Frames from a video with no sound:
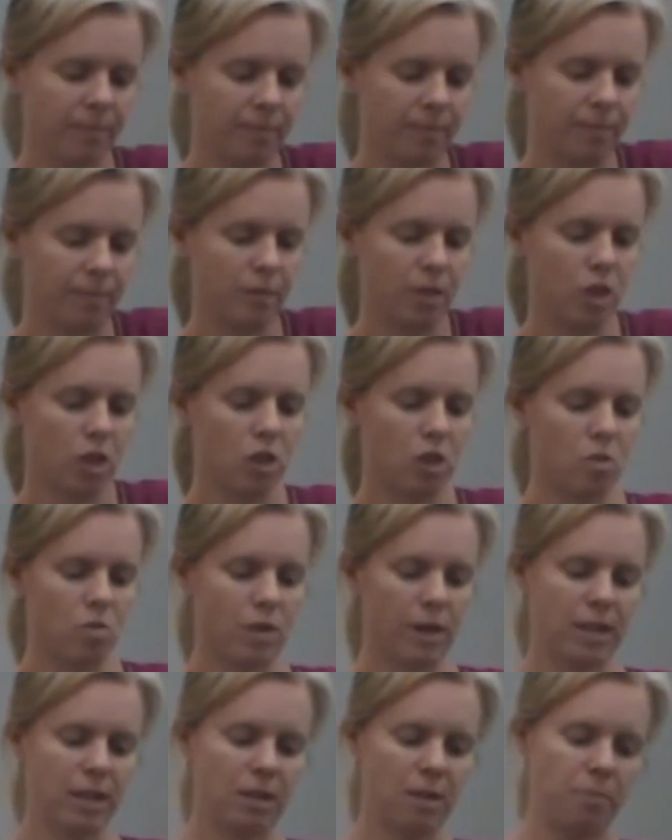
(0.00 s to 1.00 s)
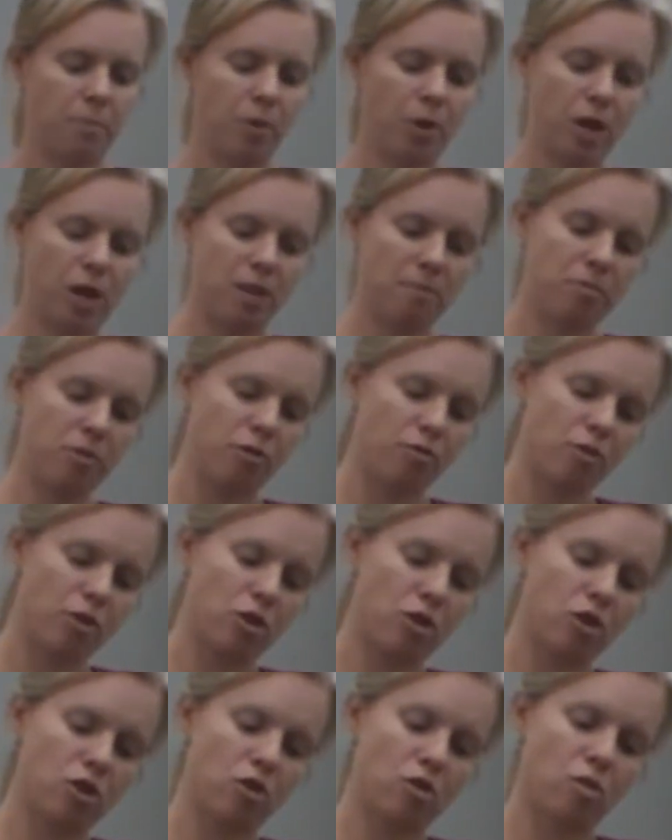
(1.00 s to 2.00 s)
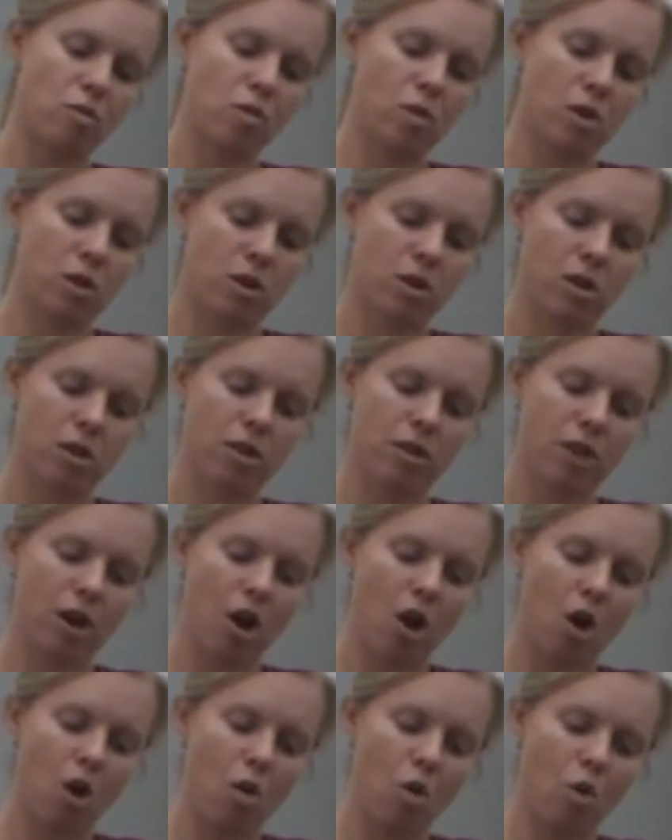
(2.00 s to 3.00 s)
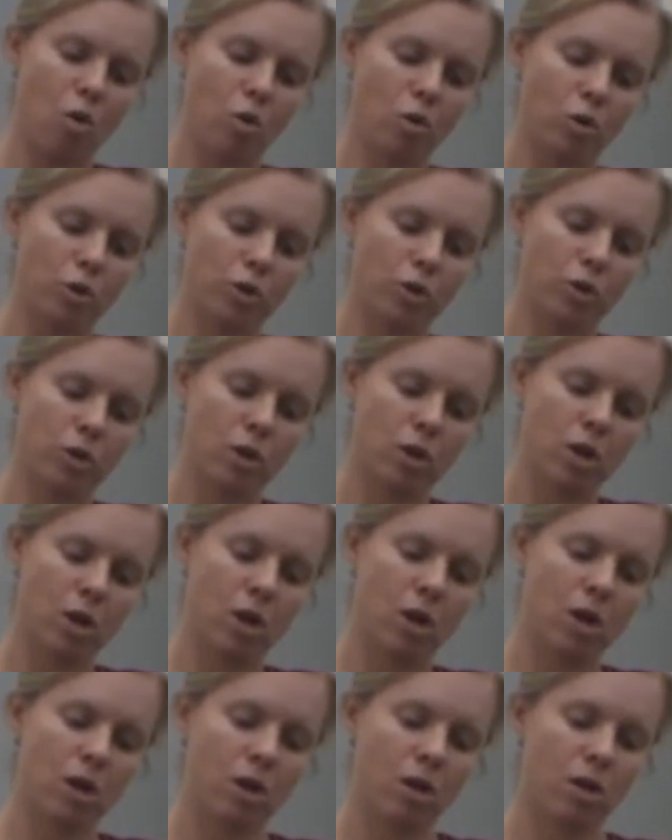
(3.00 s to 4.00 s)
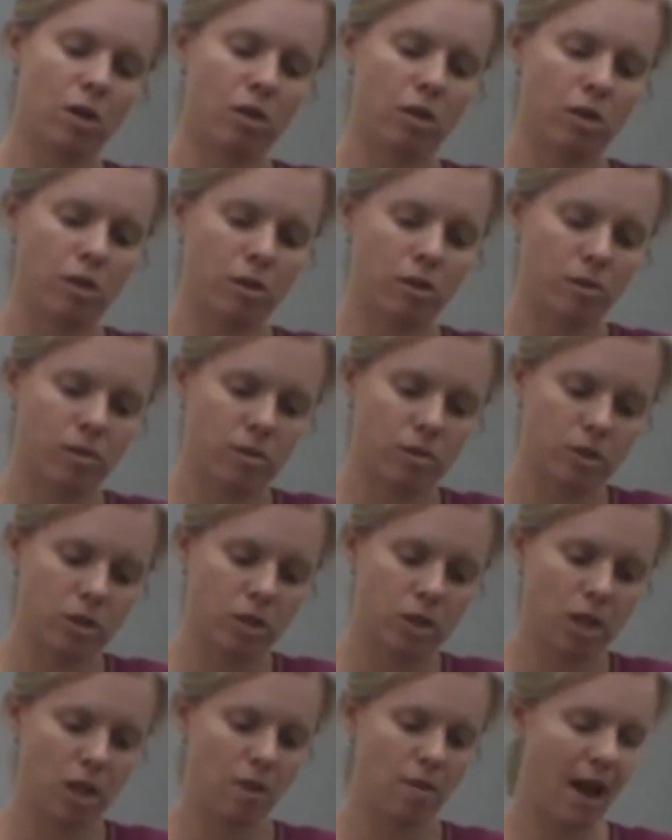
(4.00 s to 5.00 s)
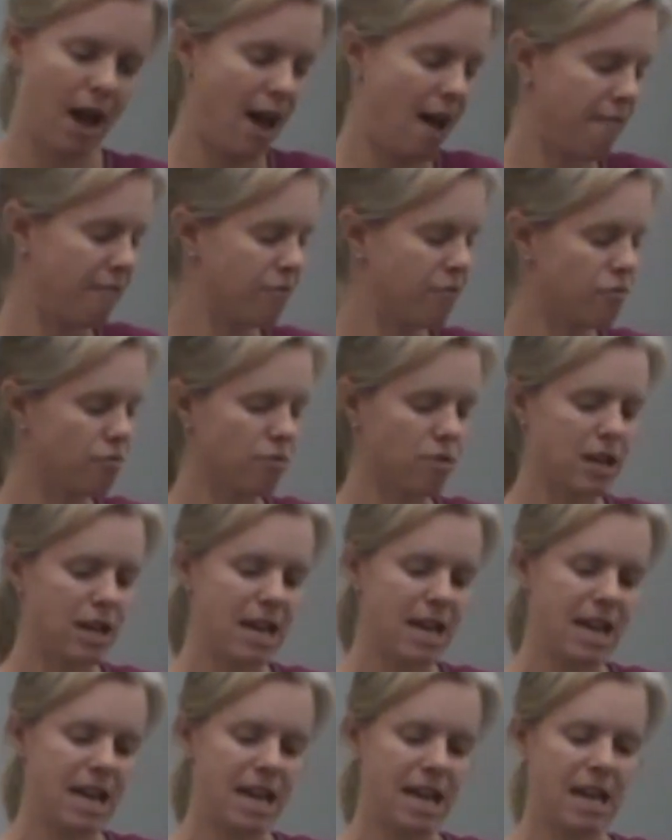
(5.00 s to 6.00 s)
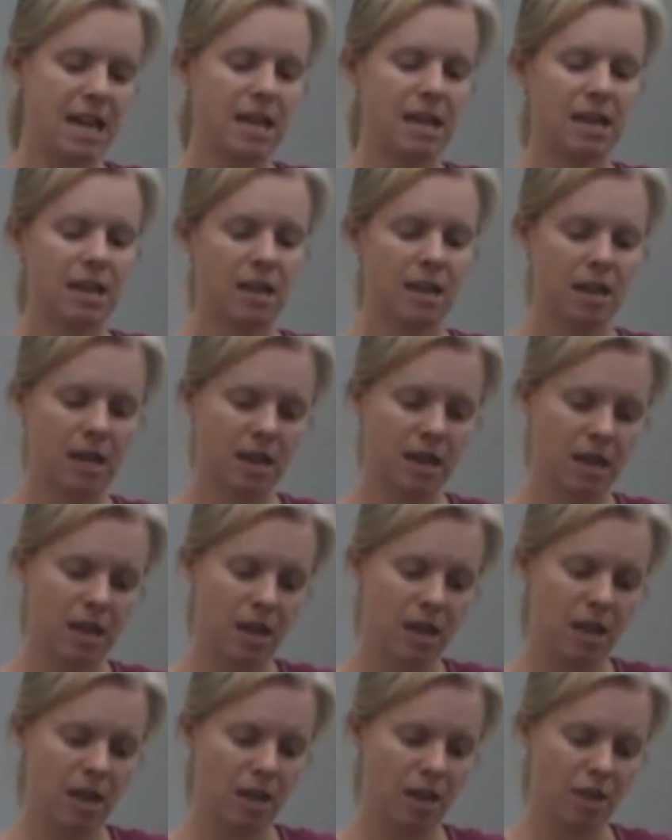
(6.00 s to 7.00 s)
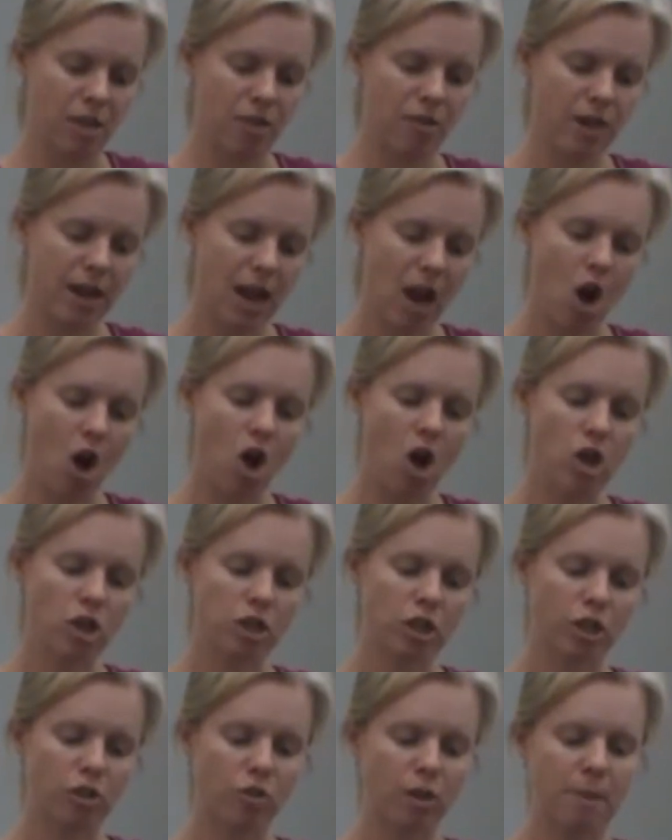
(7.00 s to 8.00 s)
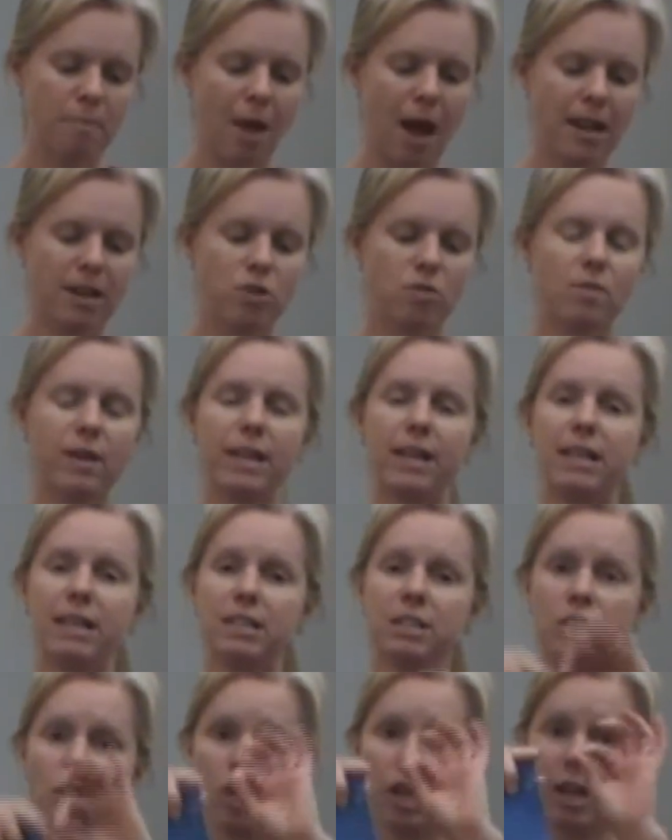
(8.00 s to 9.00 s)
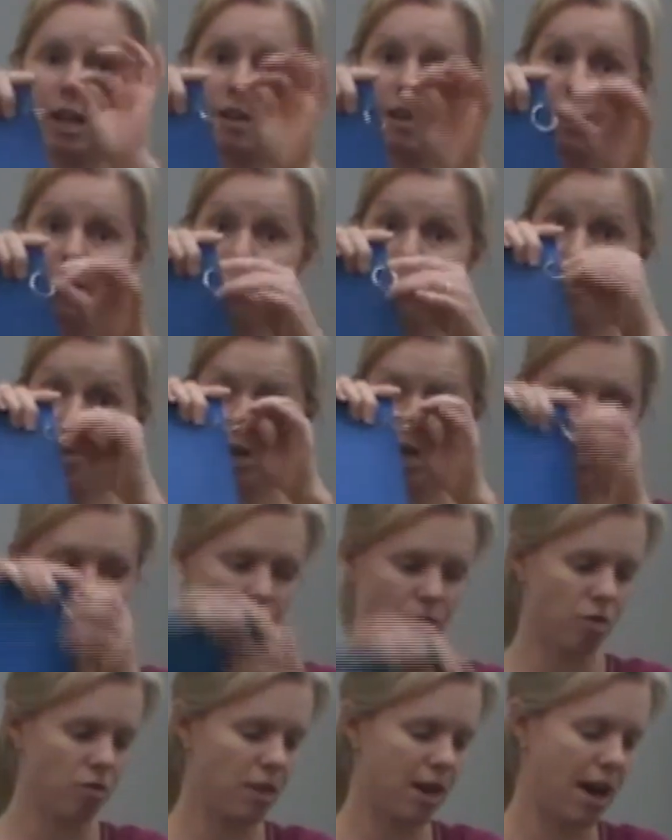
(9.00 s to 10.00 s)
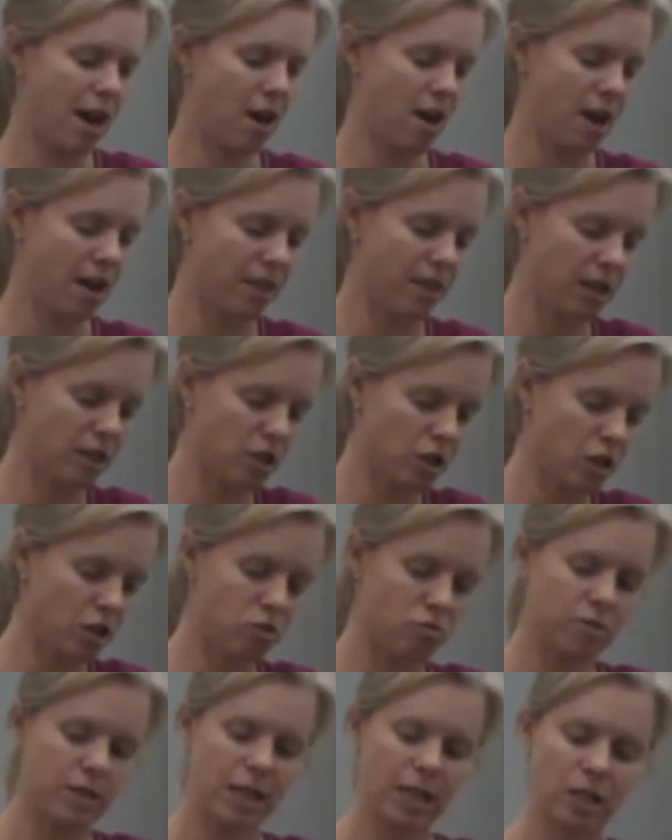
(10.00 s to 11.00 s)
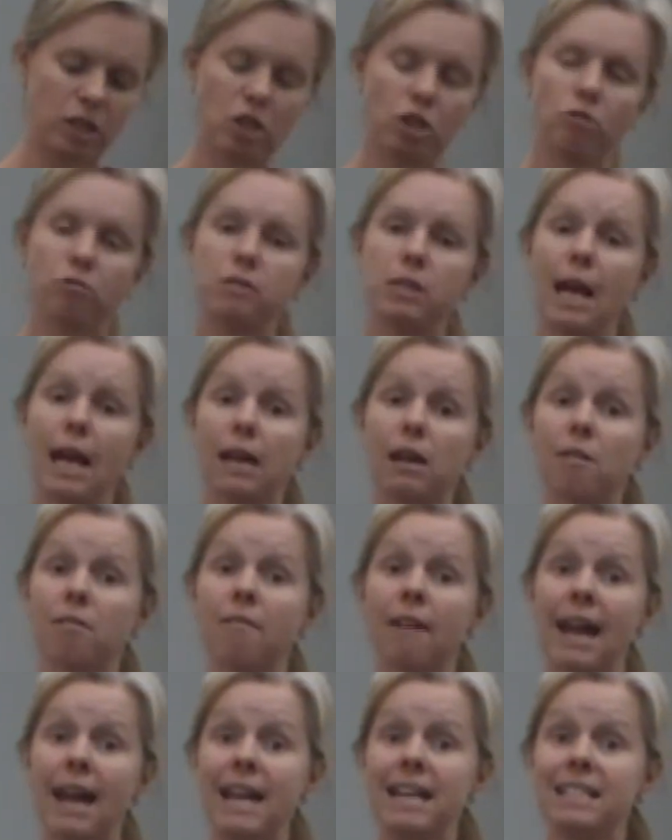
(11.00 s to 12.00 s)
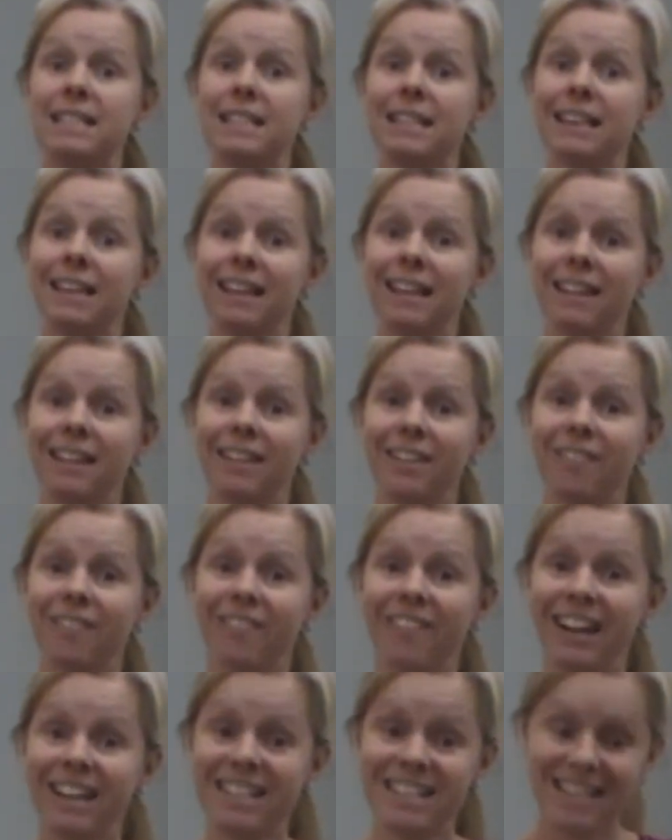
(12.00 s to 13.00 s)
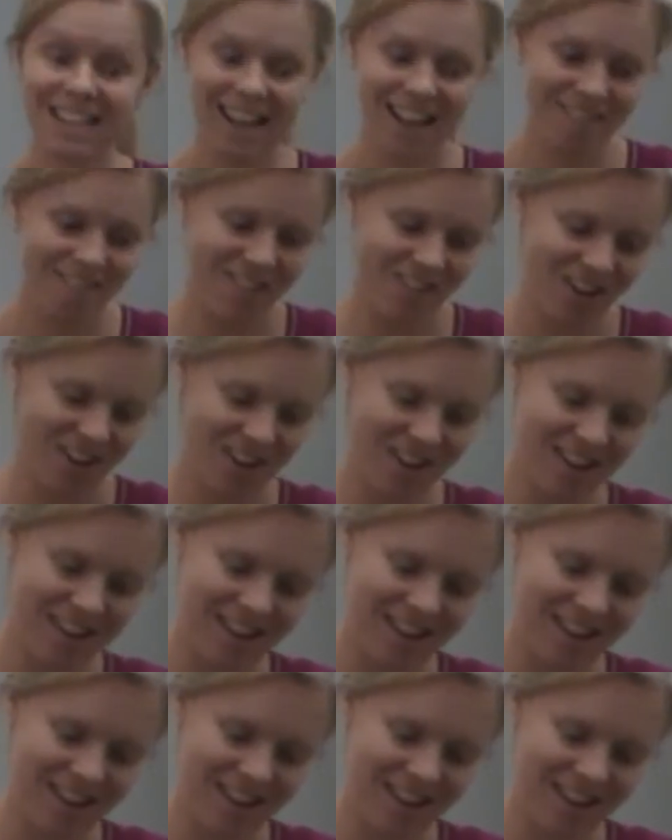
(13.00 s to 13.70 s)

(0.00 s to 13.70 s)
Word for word: And you're going to put them through the holes. So you have three, three holes and three binder rings. You're going to put it through there, and then you're going to decorate the front cover.